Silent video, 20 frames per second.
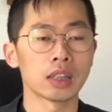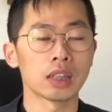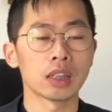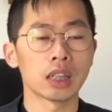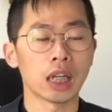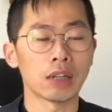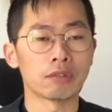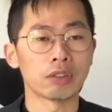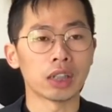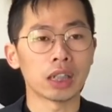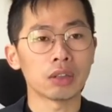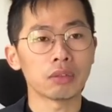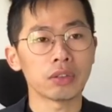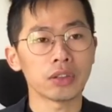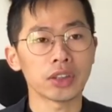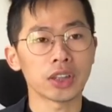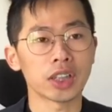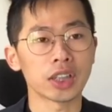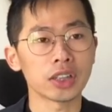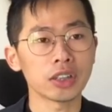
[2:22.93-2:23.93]
Have you ever
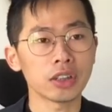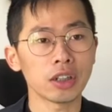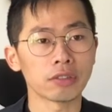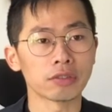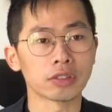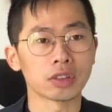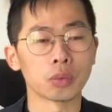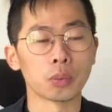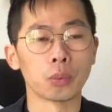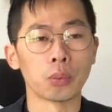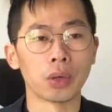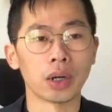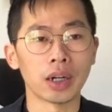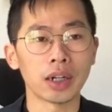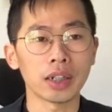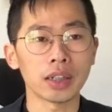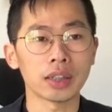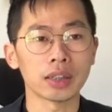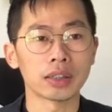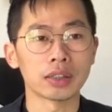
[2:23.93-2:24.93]
think of
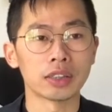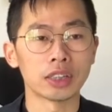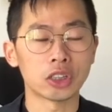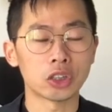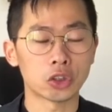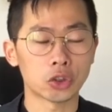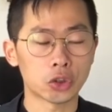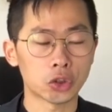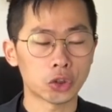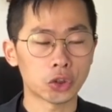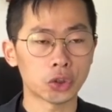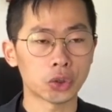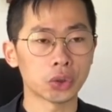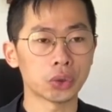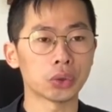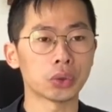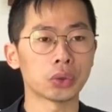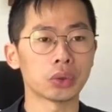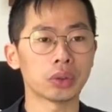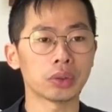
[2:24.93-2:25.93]
why these
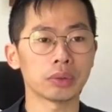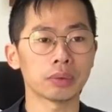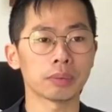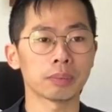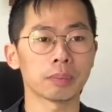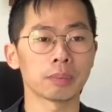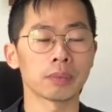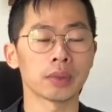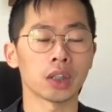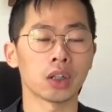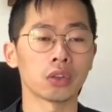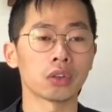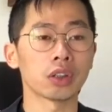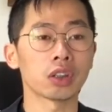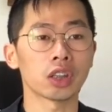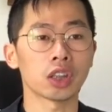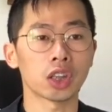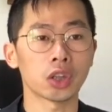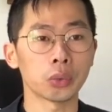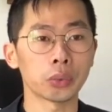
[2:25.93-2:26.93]

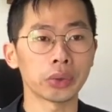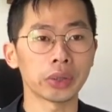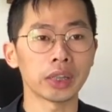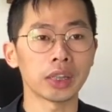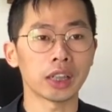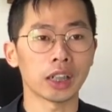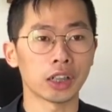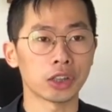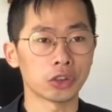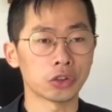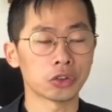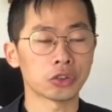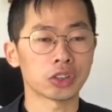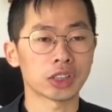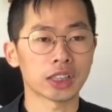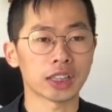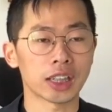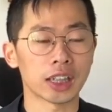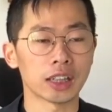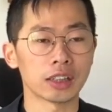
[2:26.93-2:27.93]
three are used
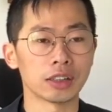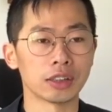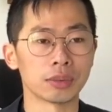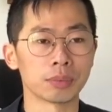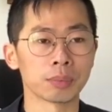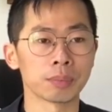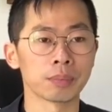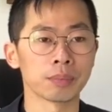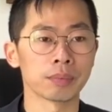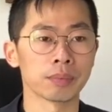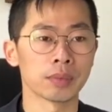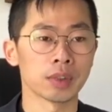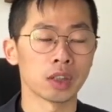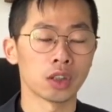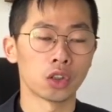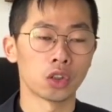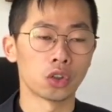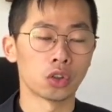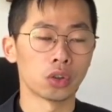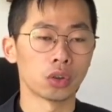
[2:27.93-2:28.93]
together?
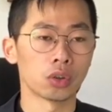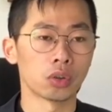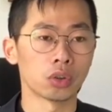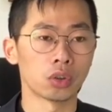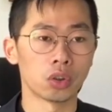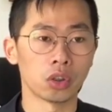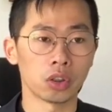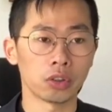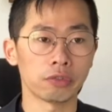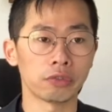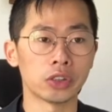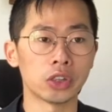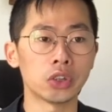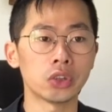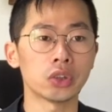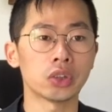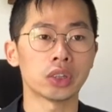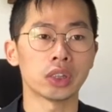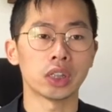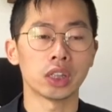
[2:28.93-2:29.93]
Raw
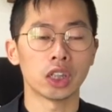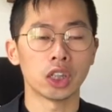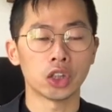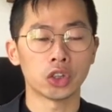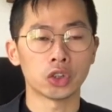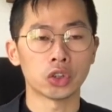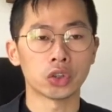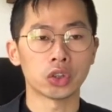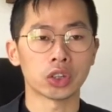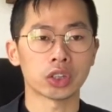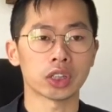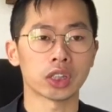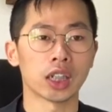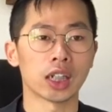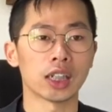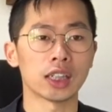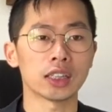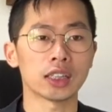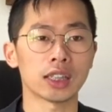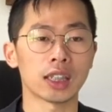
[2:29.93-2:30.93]
fish, ginger
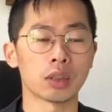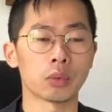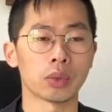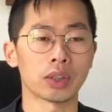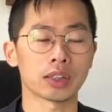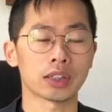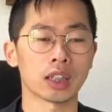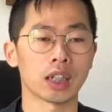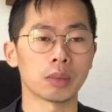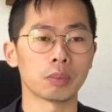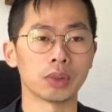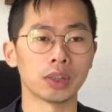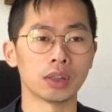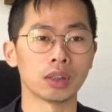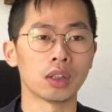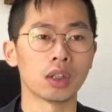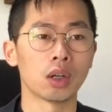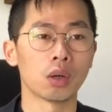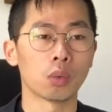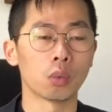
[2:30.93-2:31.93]
slice, and wasabi.
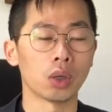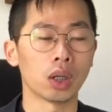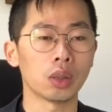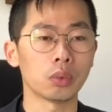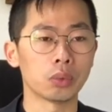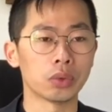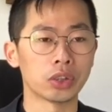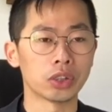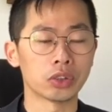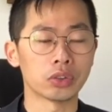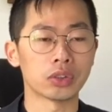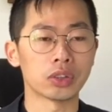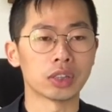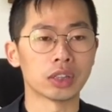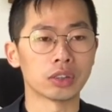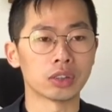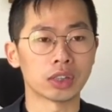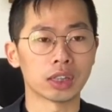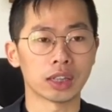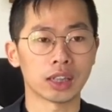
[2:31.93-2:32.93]
Why we use
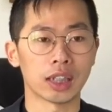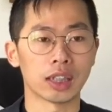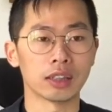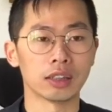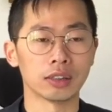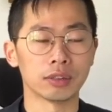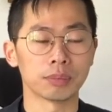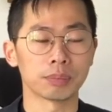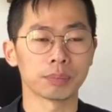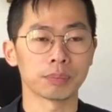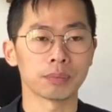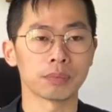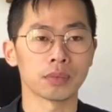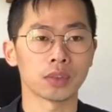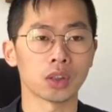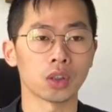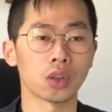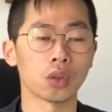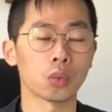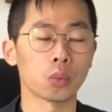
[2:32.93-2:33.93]
them together?
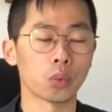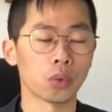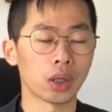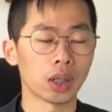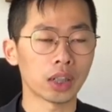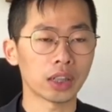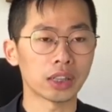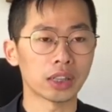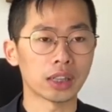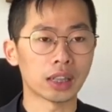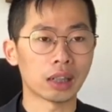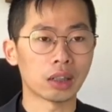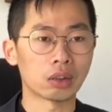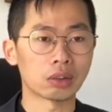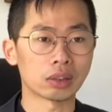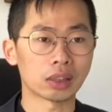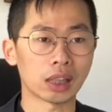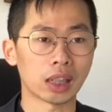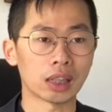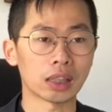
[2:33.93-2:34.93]
Or why in our
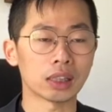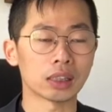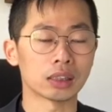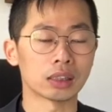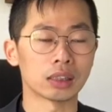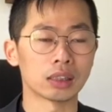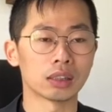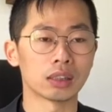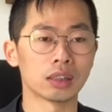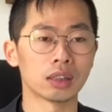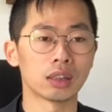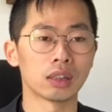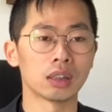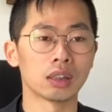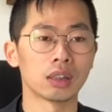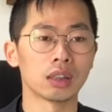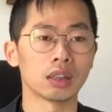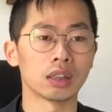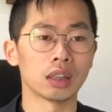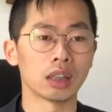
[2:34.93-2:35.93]
diet,
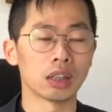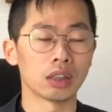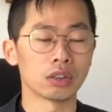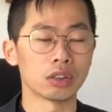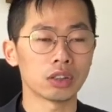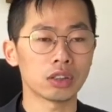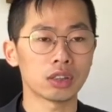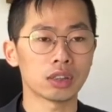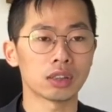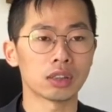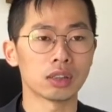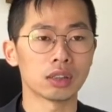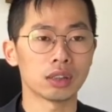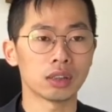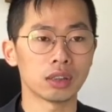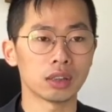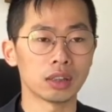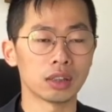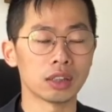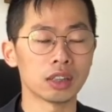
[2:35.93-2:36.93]

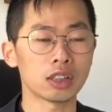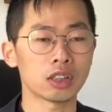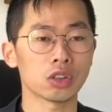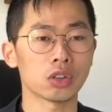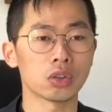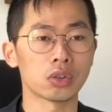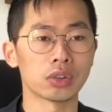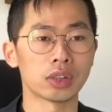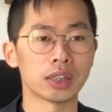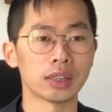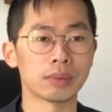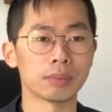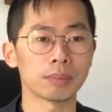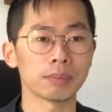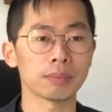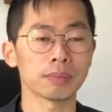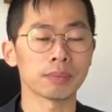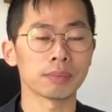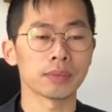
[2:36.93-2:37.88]
in this cuisine,